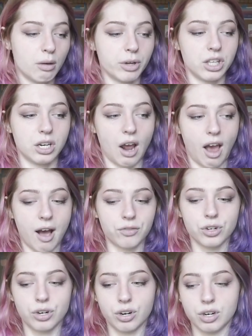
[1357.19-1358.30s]
But then
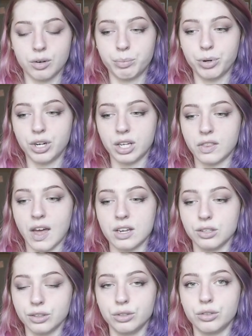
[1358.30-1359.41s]
after putting that
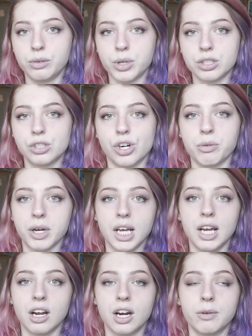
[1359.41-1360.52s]
diluted mixture in my
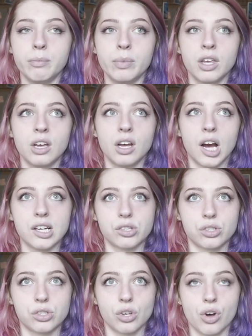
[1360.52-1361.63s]
hair, I
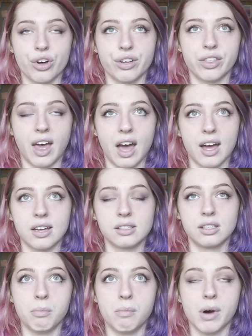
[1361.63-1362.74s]
saw that
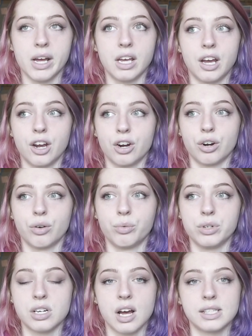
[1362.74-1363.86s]
my hair
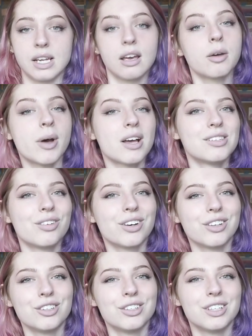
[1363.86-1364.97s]
would not take a pastel
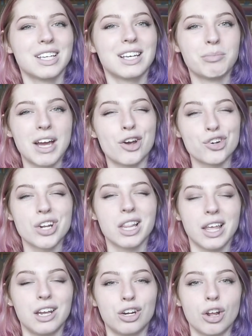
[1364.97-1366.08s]
color. Like my hair's not
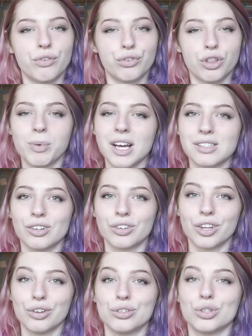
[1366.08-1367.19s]
light enough for the pastel
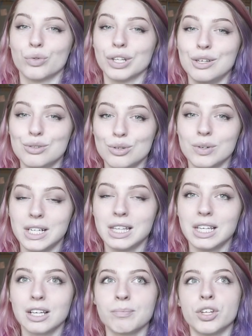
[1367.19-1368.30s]
color to really do
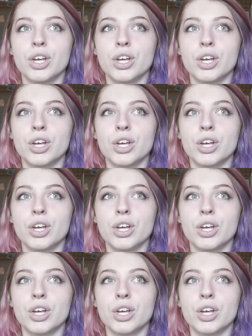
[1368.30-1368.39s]
anything.